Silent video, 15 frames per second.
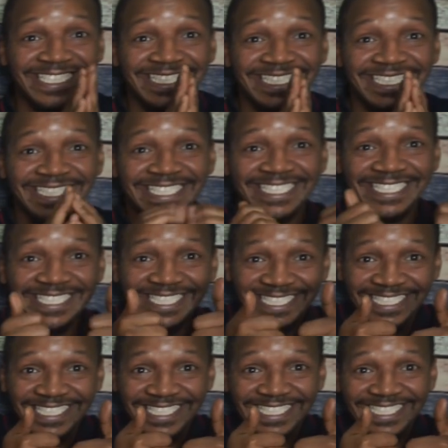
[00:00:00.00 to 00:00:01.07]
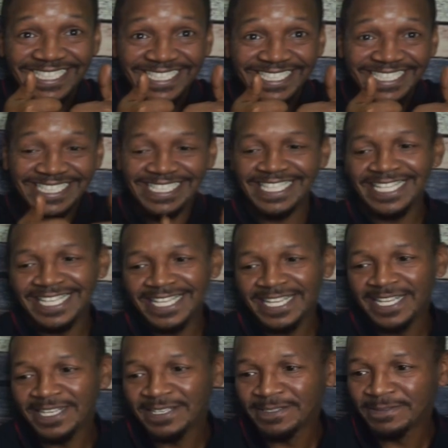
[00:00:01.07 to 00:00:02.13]

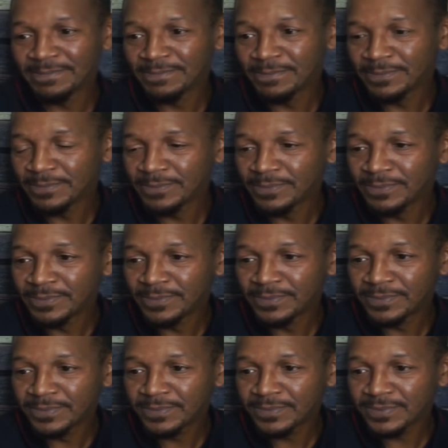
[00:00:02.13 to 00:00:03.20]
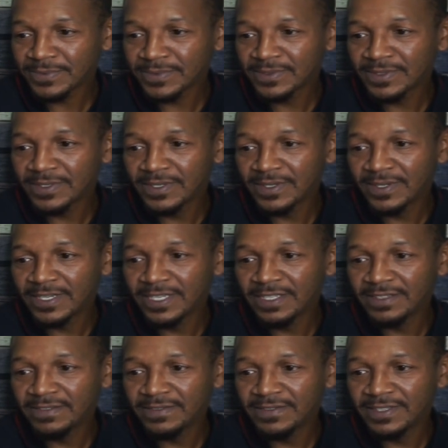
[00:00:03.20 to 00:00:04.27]

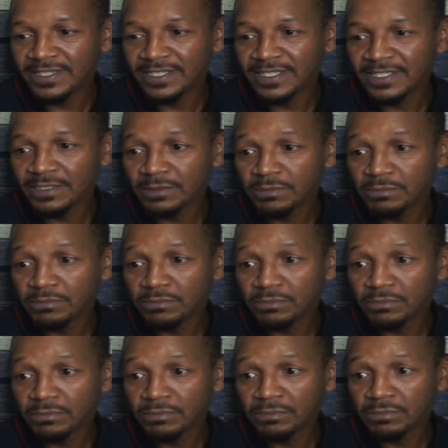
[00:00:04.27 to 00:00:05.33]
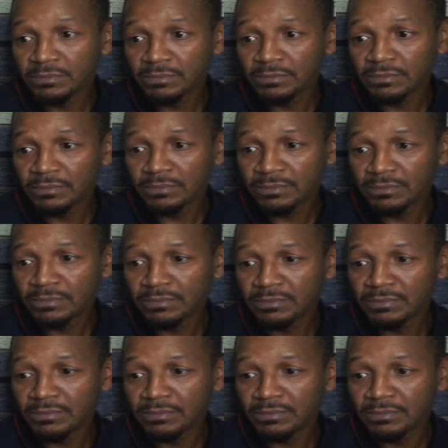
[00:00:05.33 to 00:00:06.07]
The person shown says nothing.